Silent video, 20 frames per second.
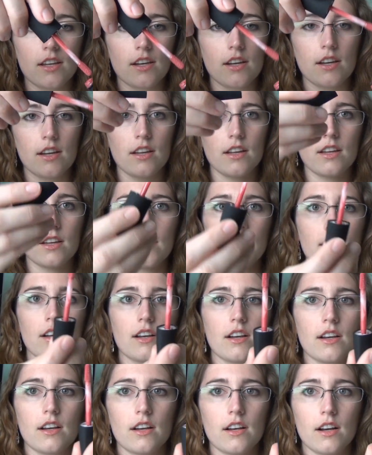a
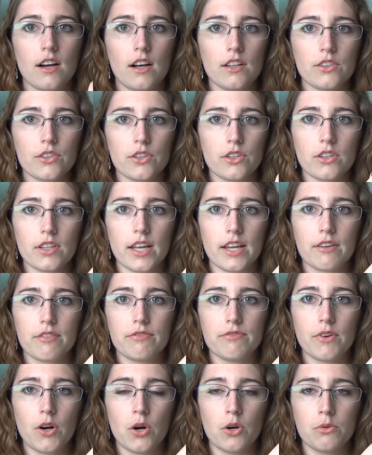little like
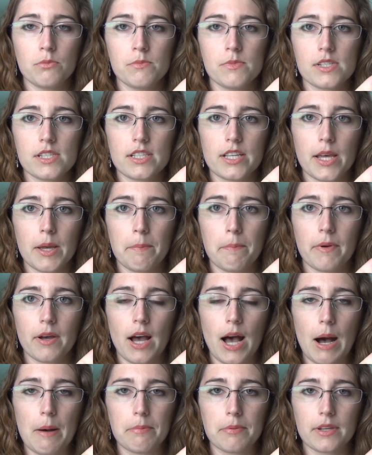foam tip
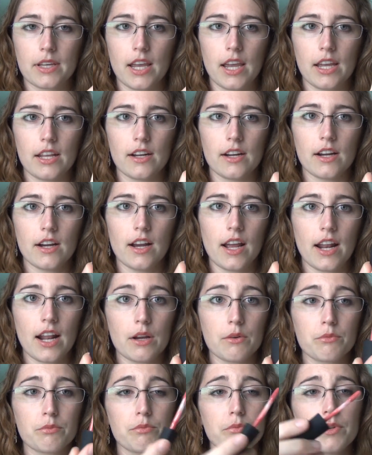applicator. And
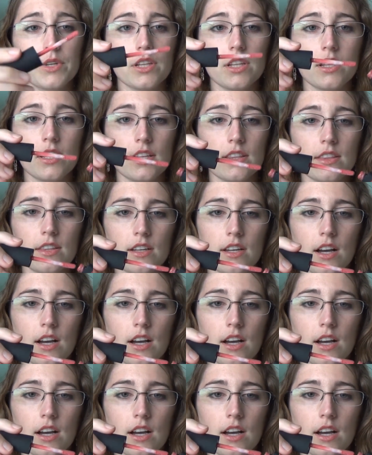I really like the